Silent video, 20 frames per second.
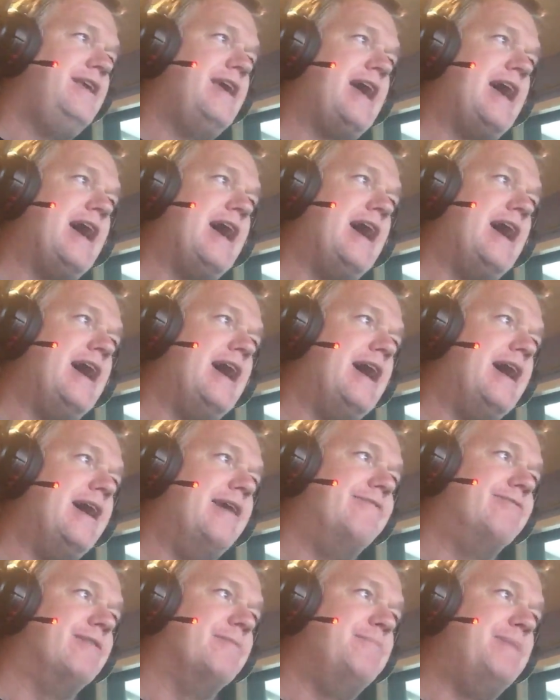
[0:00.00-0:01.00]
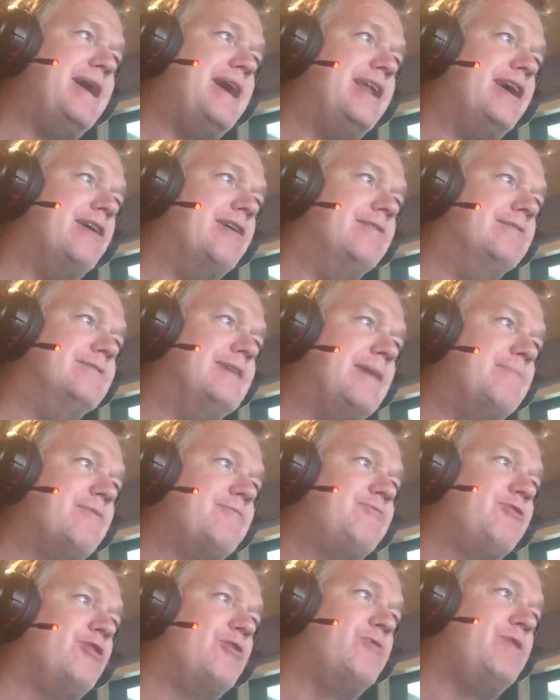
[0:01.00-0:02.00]
Yeah, for Beto.
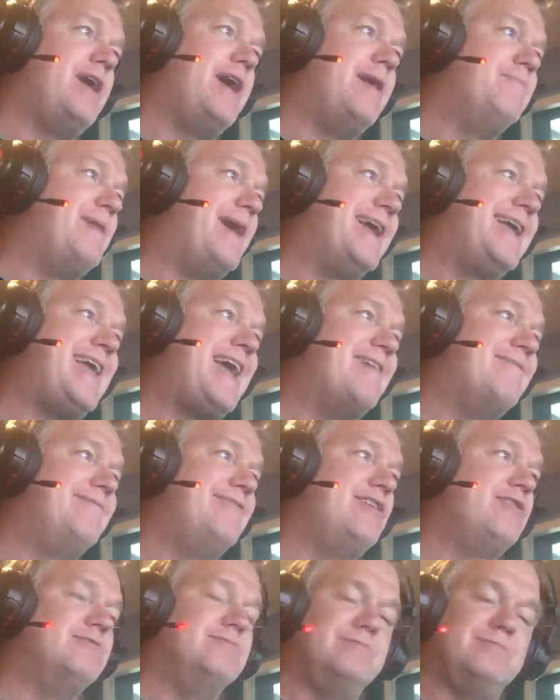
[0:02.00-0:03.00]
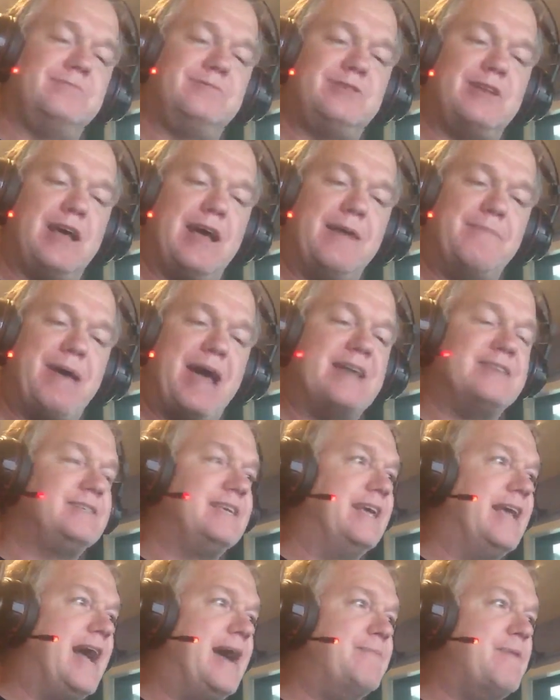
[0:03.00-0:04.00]
I can't vote, so I'm
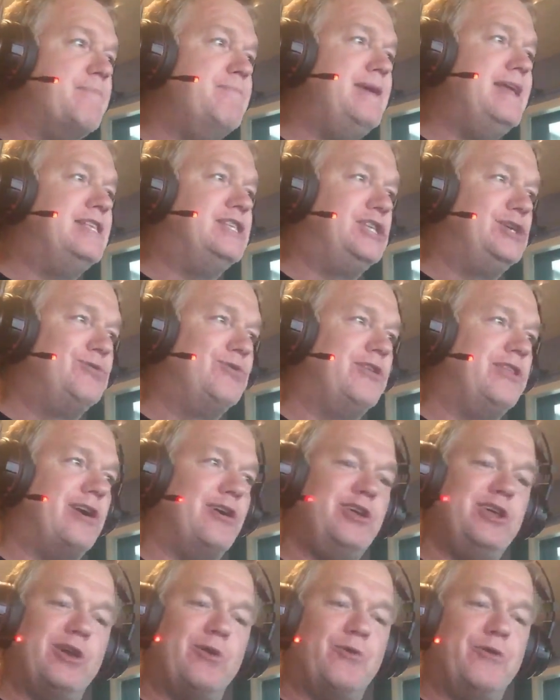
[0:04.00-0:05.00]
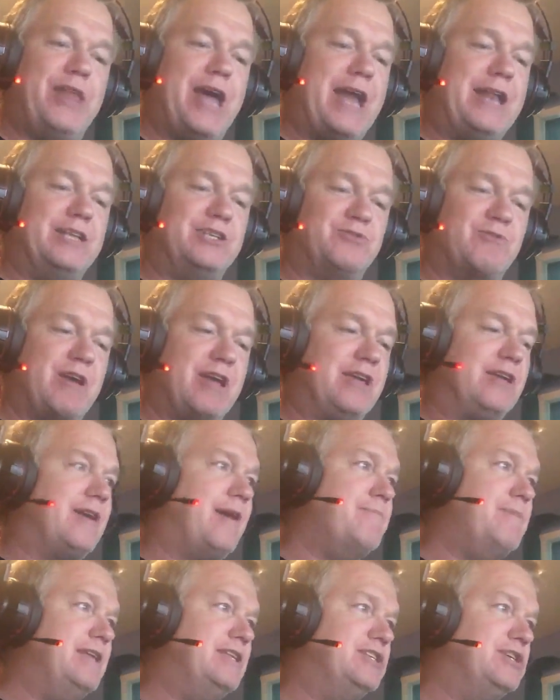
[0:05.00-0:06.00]
asking. I'm a Me Tooer, though. You know what that is,
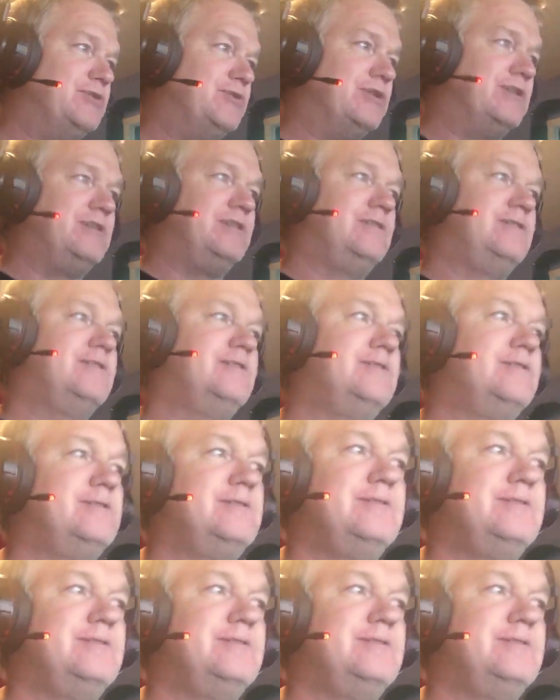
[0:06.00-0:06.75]
right? A Me Tooer.